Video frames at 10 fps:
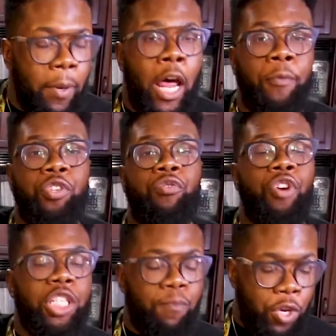Now
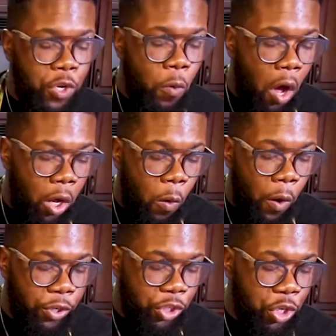trust me, you are
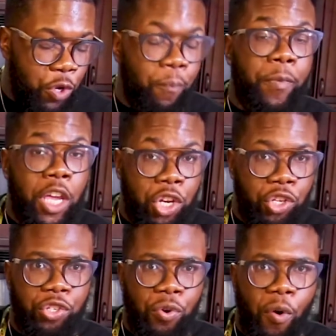going to
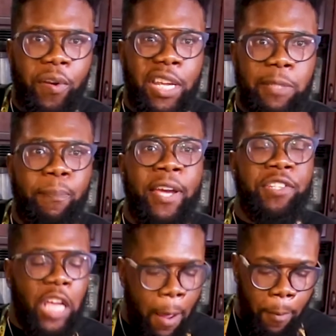enjoy this
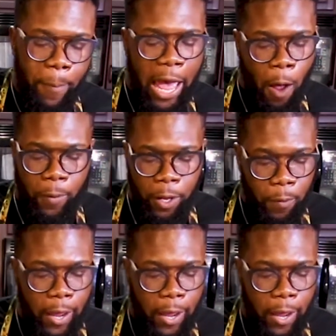peach cobbler pound cake.